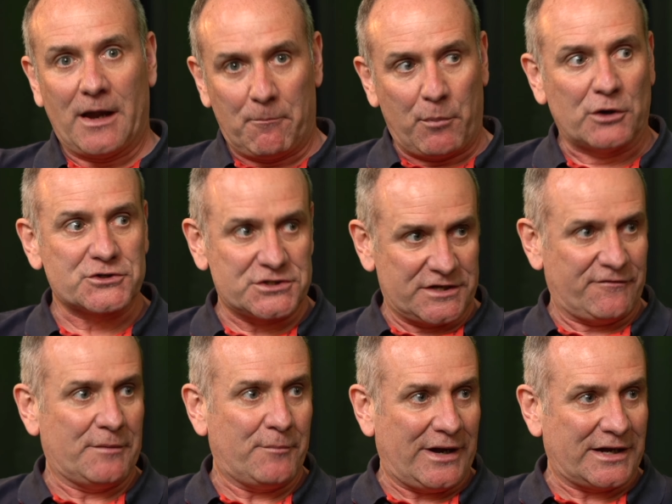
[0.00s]
a
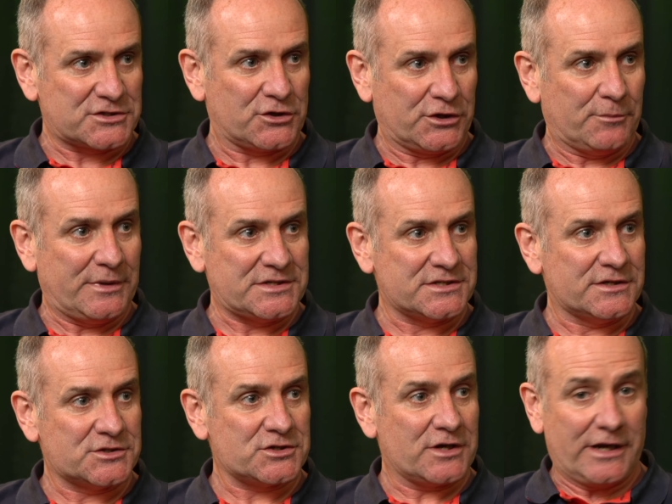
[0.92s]
positive impact on your
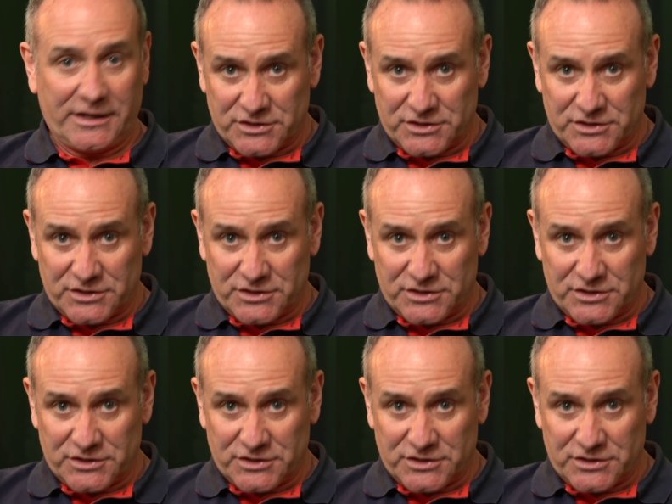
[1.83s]
business.